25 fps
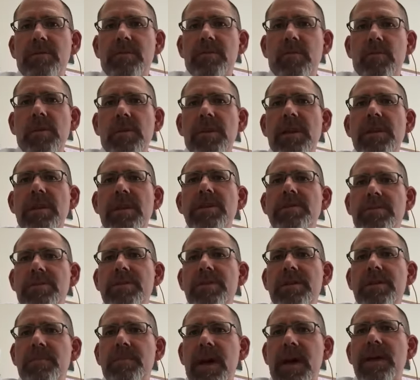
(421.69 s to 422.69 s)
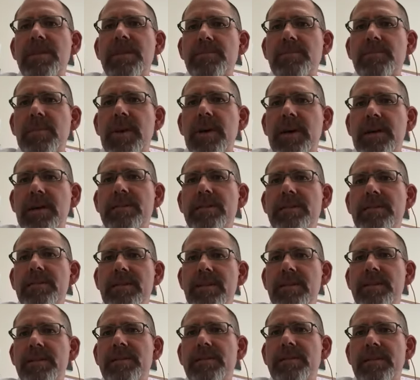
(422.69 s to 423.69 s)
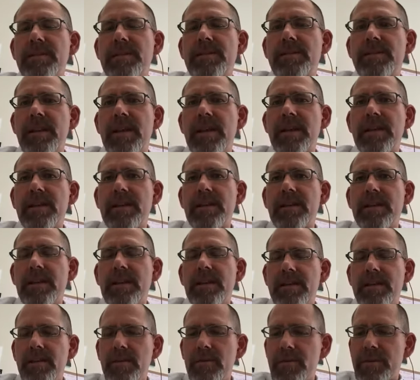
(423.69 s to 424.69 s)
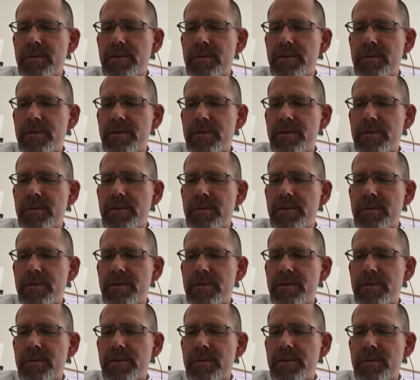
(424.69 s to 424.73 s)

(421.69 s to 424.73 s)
relationship aspect that Snake and you were